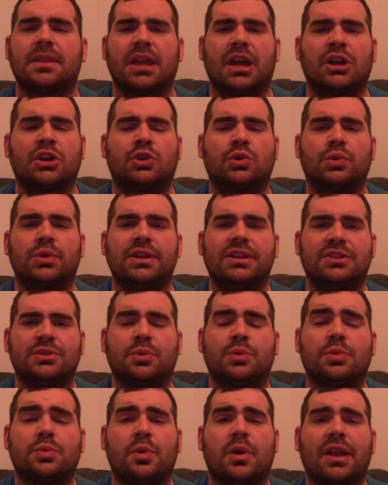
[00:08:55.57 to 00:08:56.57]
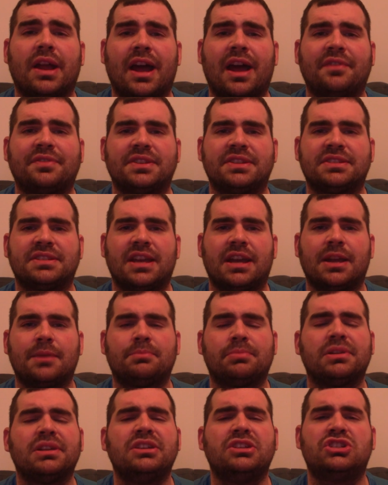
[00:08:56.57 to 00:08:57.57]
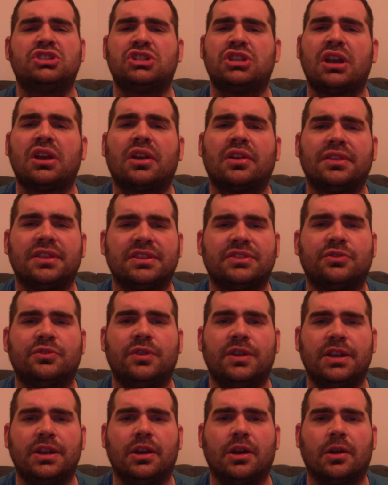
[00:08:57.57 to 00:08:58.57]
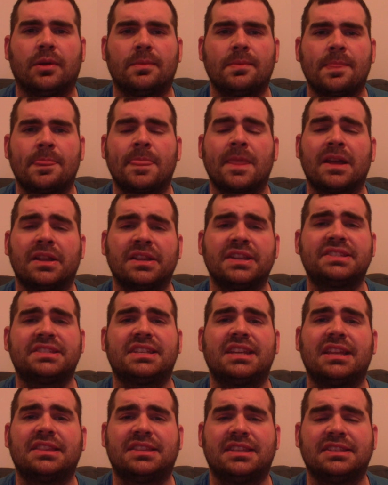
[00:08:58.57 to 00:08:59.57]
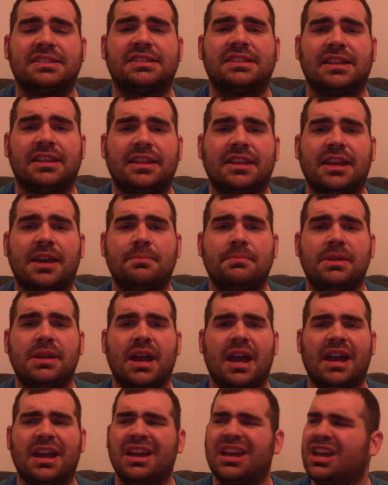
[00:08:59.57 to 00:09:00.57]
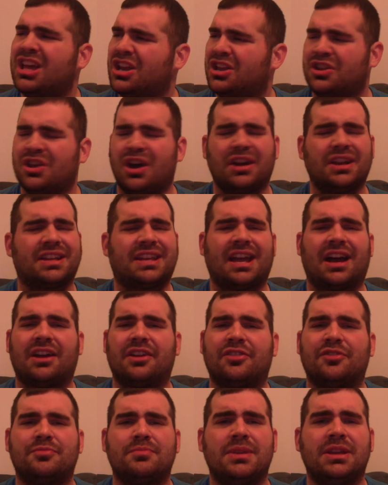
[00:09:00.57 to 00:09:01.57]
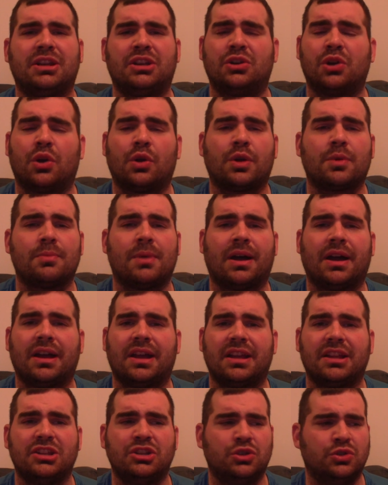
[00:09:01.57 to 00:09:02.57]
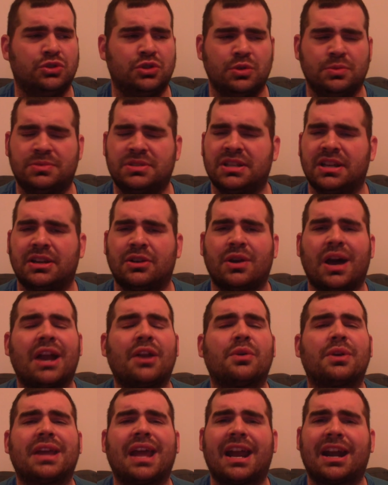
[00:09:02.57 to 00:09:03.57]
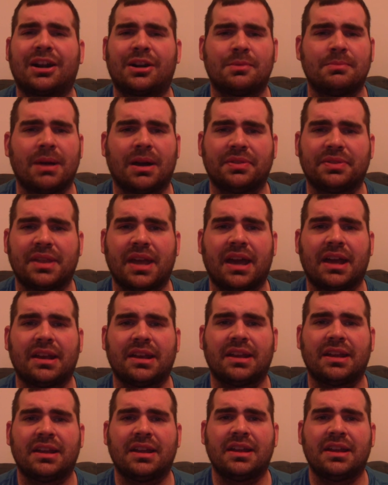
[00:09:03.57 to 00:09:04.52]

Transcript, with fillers: agrees with what I have to say, please share this video. Let's get this to the NBA. Not on account of me growing my YouTube channel. I don't care about that.